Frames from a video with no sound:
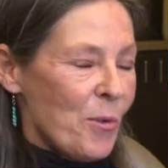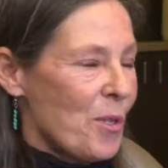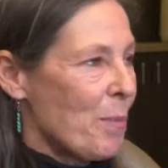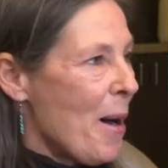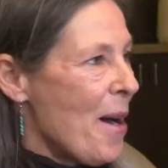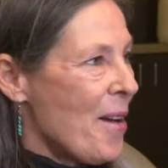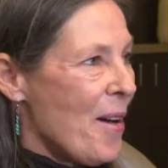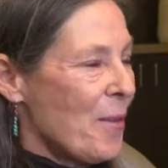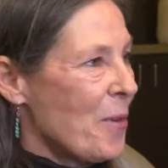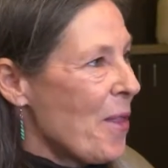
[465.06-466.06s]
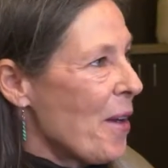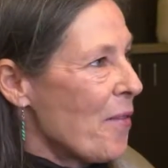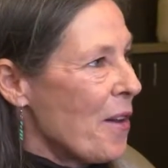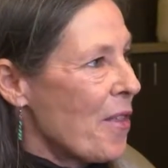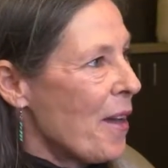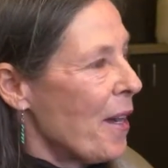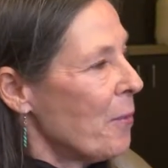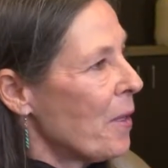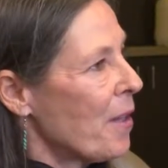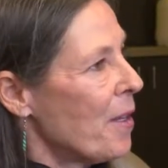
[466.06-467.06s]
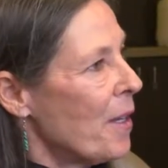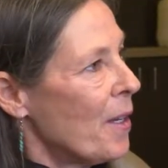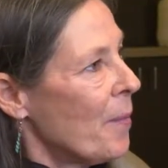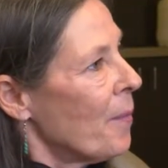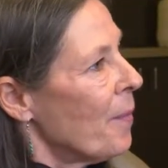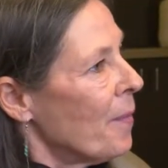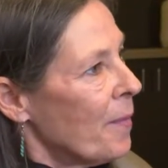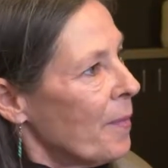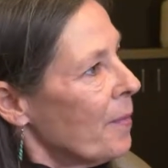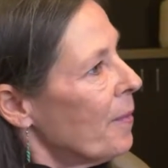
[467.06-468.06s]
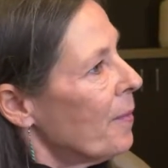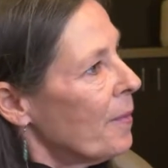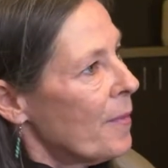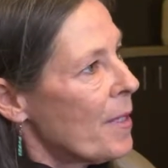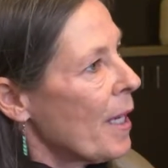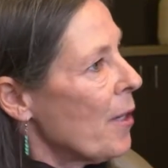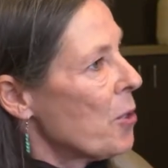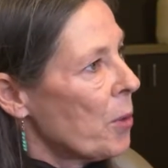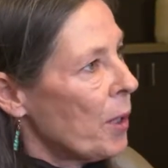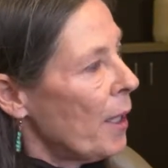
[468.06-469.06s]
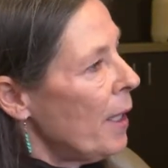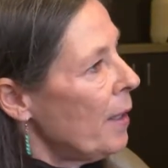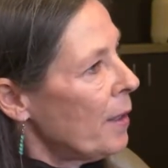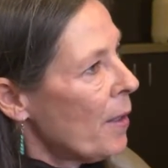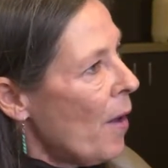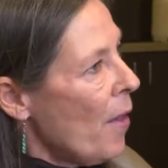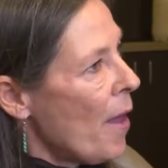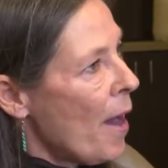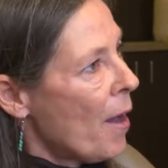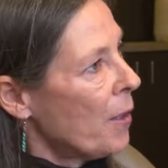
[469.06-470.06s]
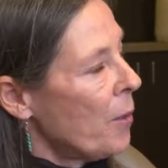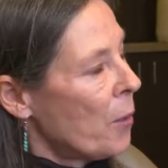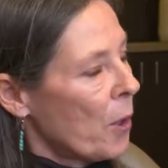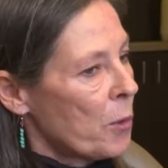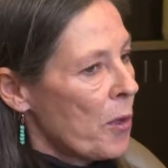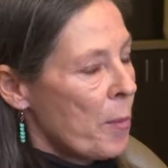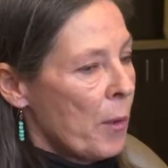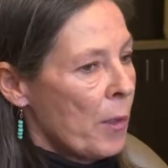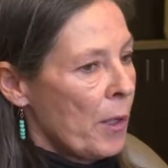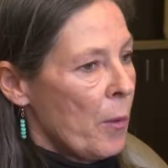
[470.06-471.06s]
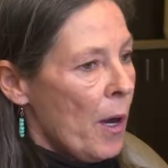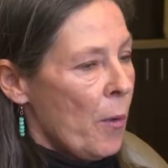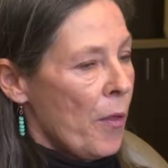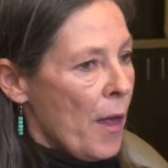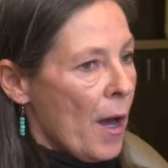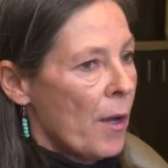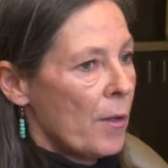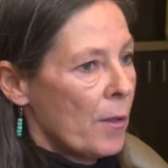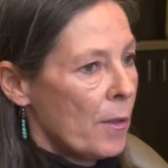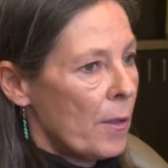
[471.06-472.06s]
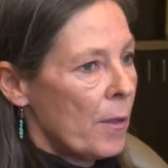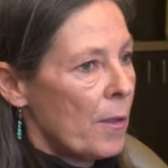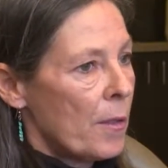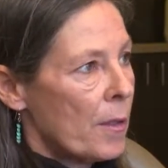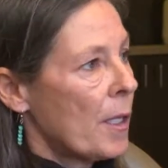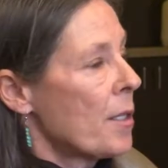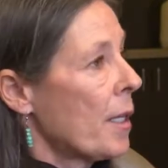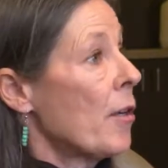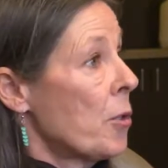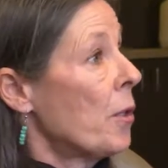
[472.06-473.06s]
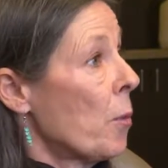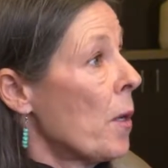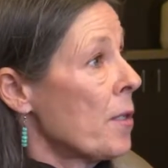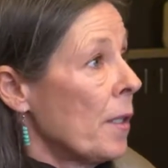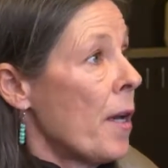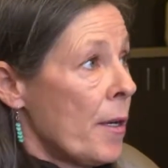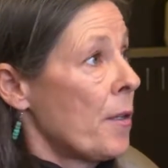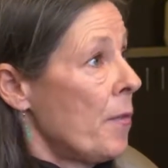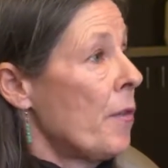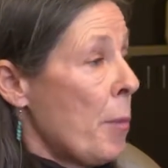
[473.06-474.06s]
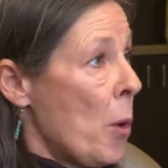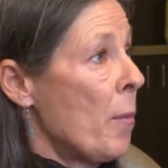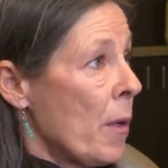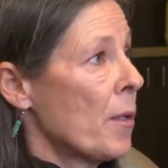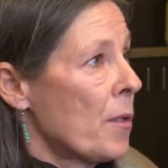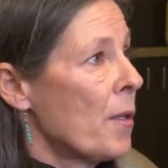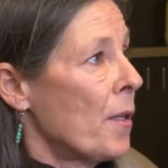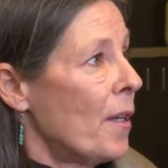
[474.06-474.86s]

were spot on with everything, with scheduling and all that. You worked with me really well with that. Because there was a lot of appointments.